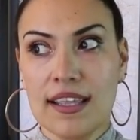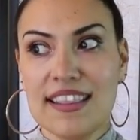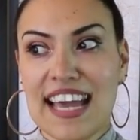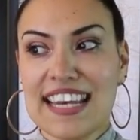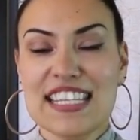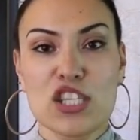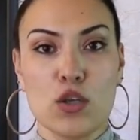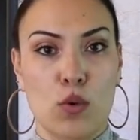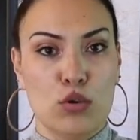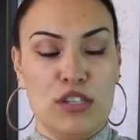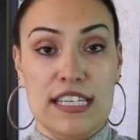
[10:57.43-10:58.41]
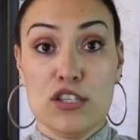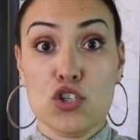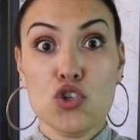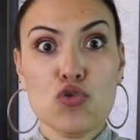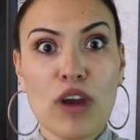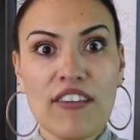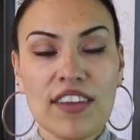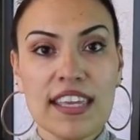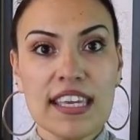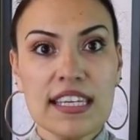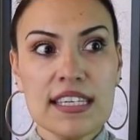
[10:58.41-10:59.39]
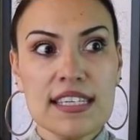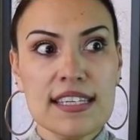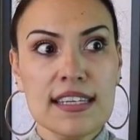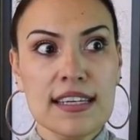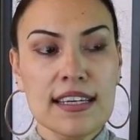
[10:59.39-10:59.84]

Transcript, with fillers: that is the most extravagant